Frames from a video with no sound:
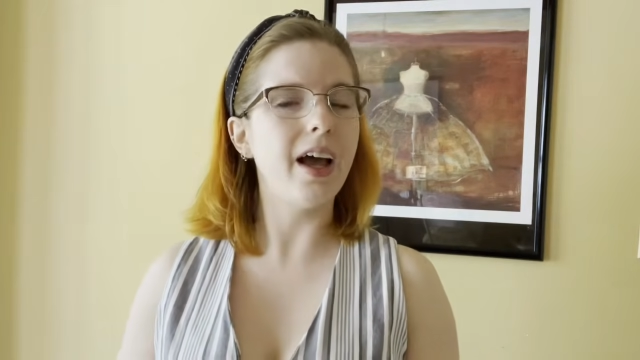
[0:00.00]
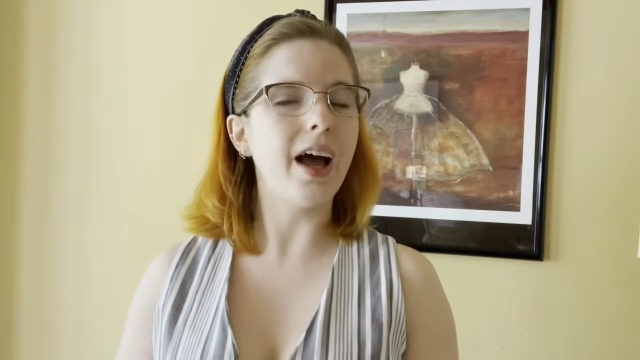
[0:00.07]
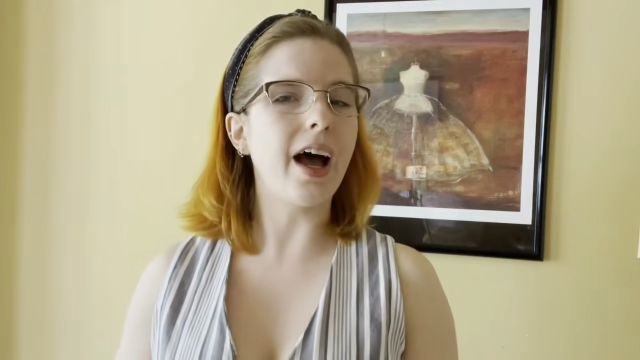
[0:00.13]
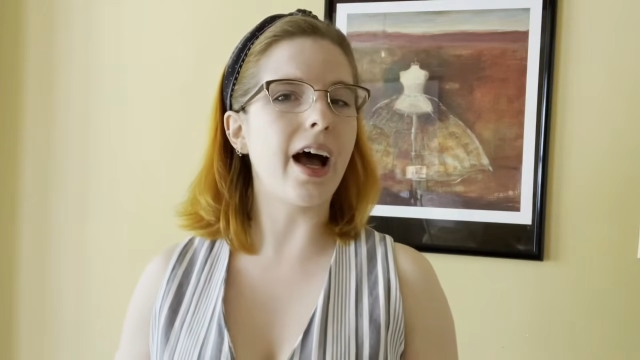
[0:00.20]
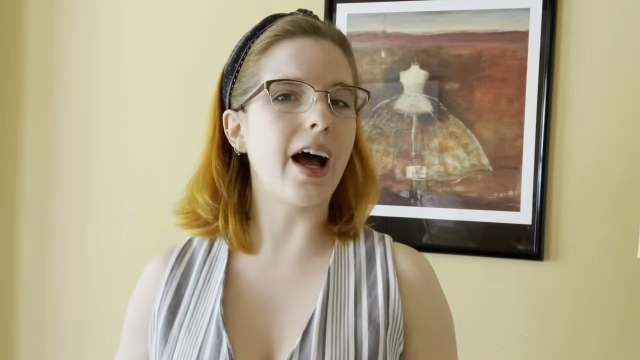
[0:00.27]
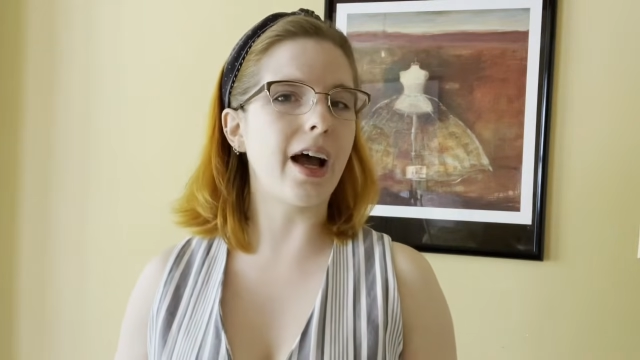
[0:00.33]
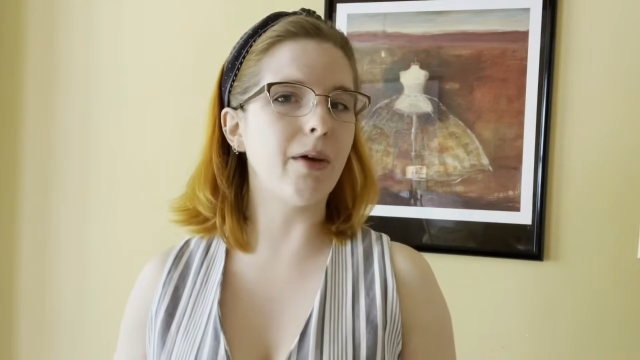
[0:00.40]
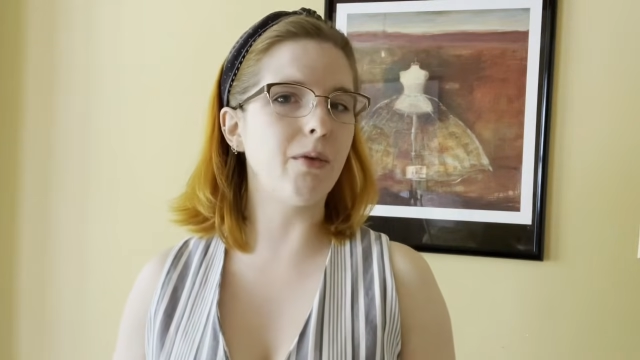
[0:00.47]

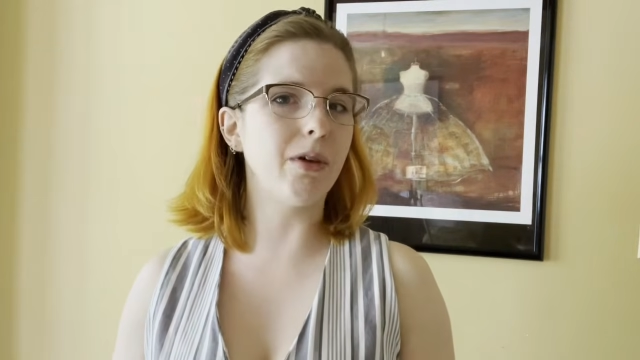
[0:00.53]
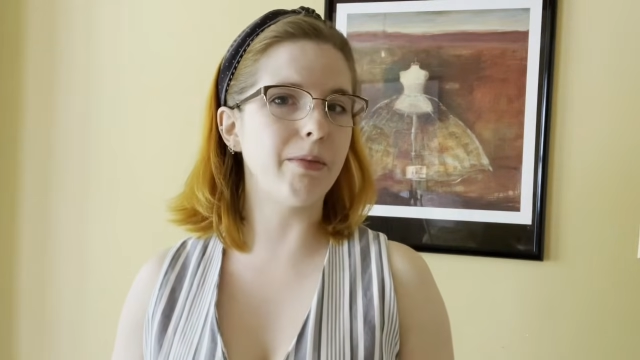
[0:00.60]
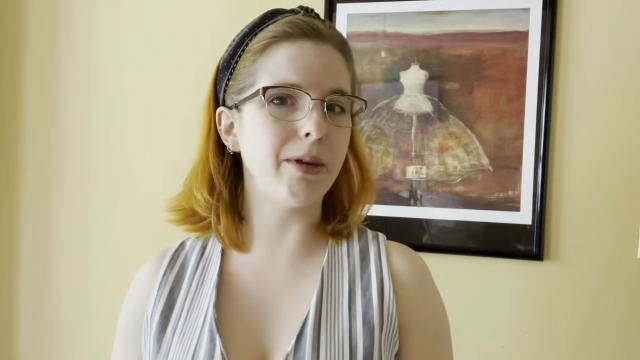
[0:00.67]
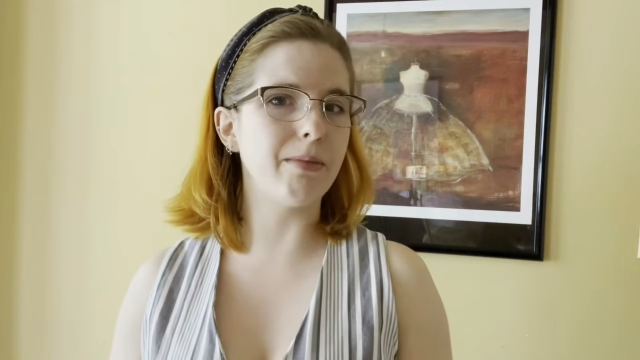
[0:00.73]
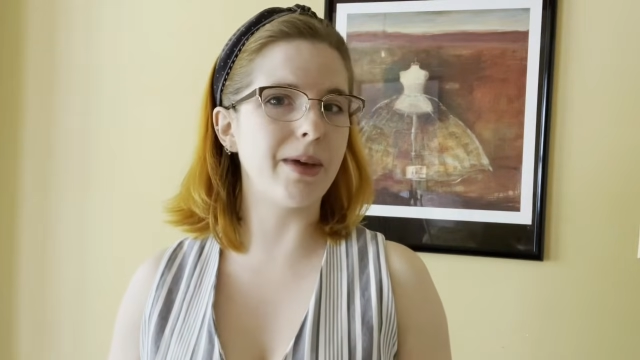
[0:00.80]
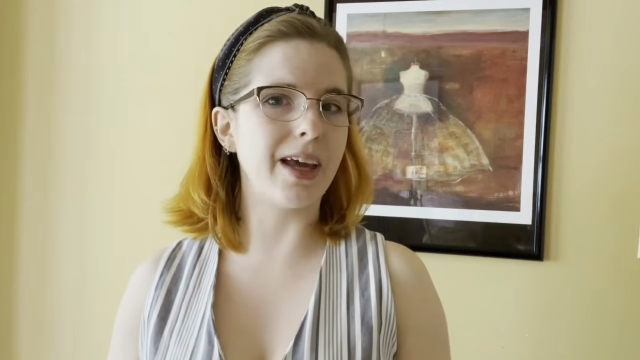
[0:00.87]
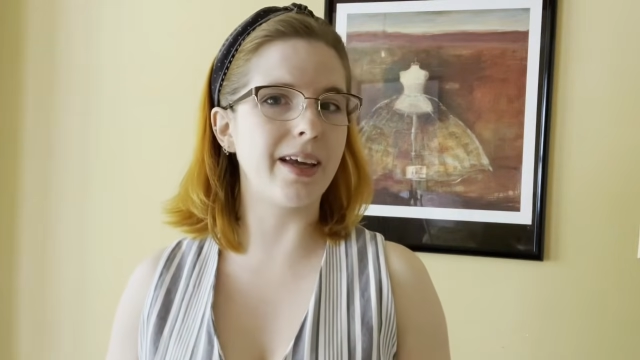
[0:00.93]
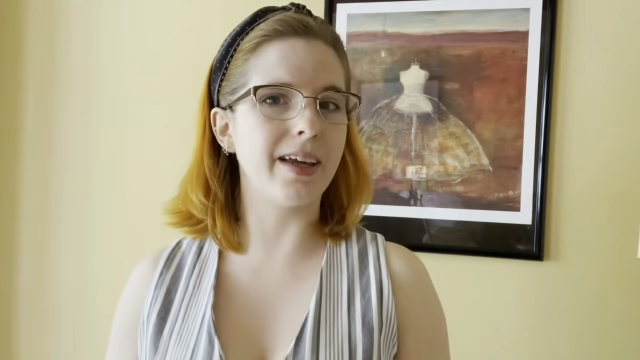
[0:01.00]
I will be
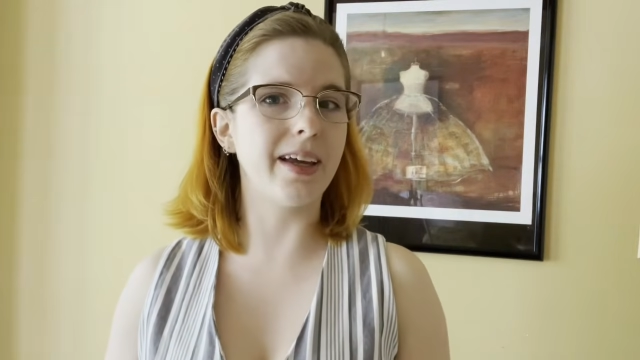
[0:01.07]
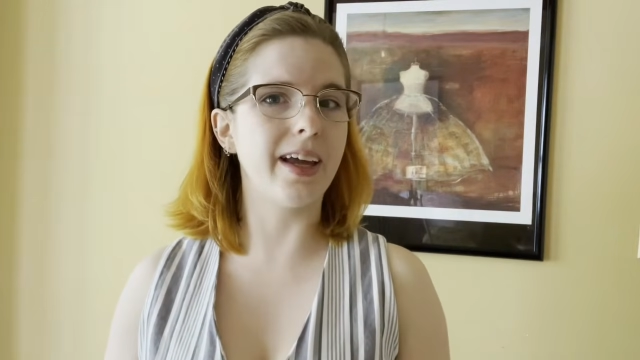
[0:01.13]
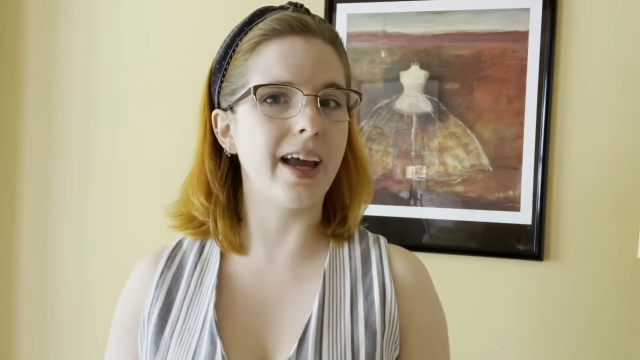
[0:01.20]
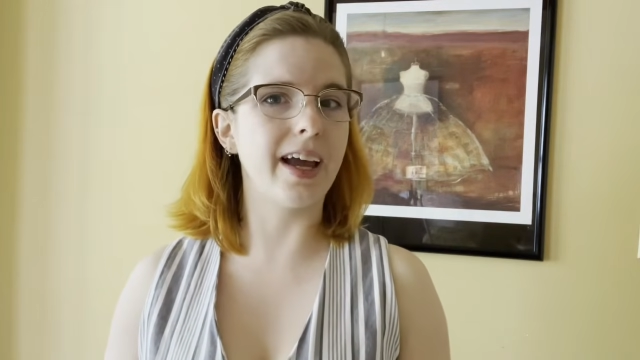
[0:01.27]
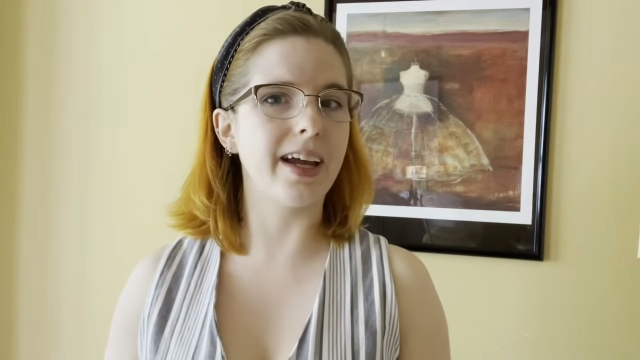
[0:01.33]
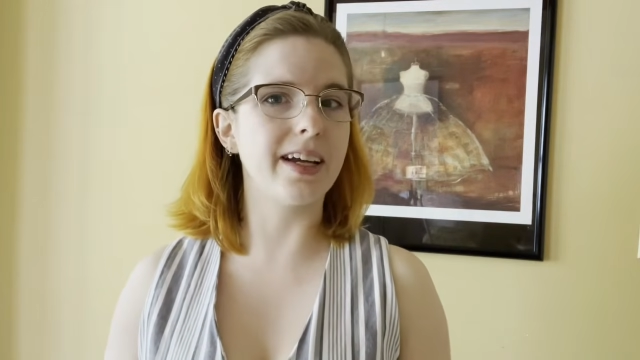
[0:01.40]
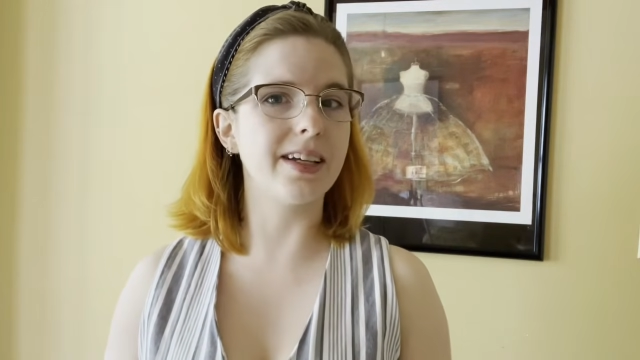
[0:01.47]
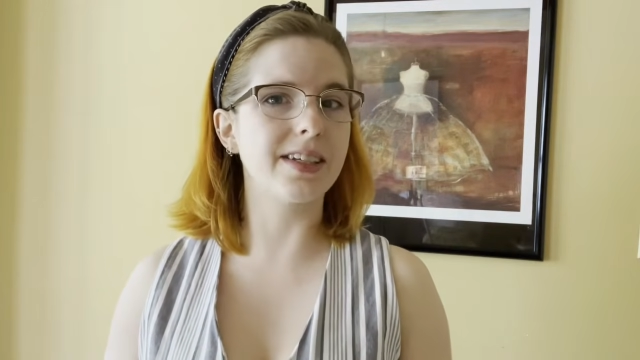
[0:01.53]
making
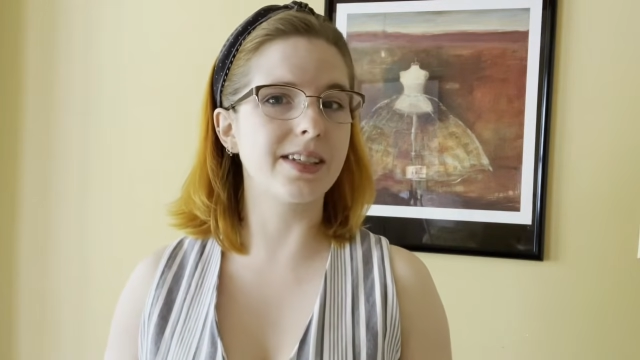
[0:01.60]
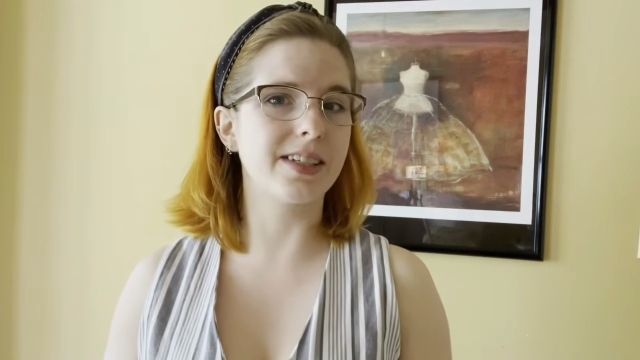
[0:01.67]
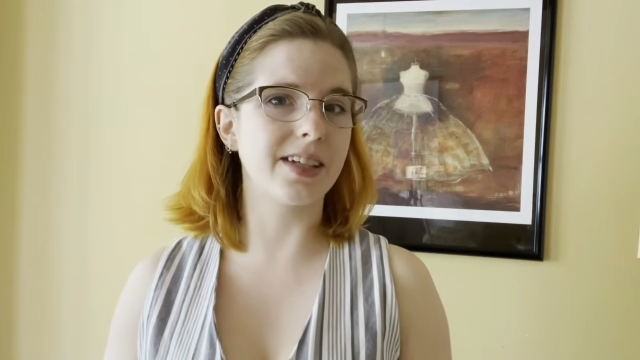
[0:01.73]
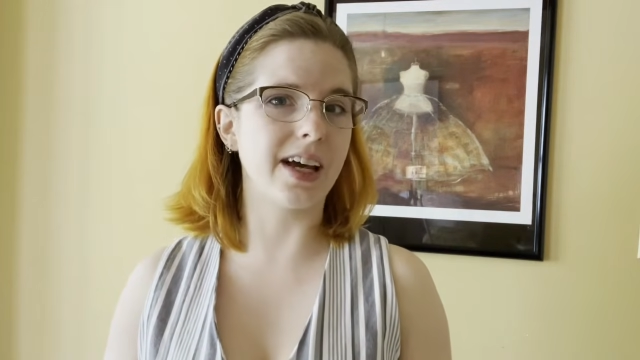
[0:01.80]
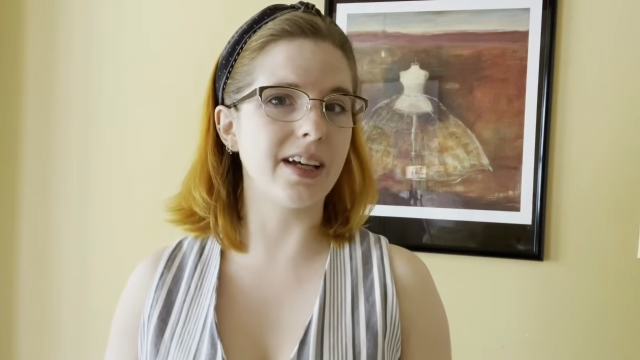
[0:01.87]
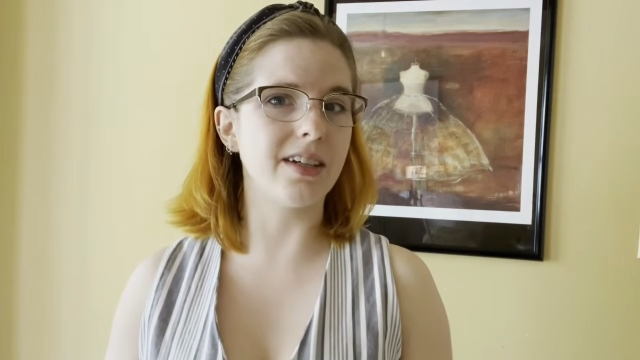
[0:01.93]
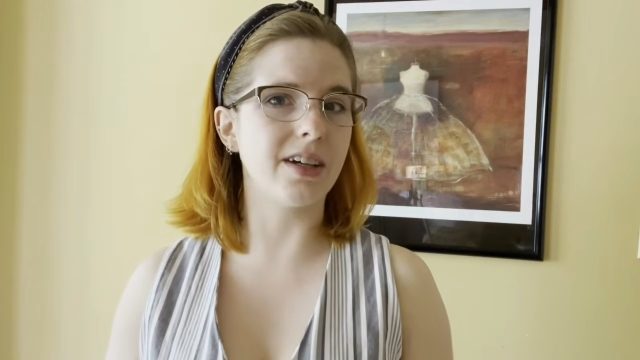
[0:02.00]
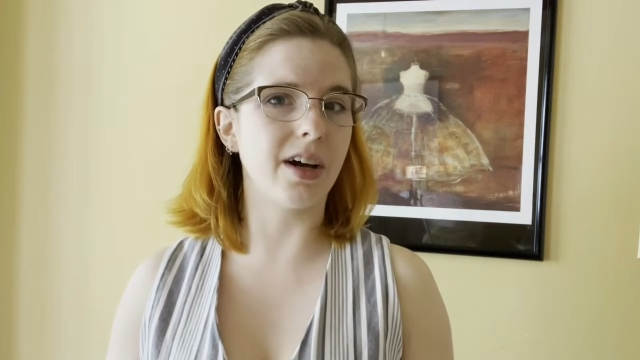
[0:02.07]
a set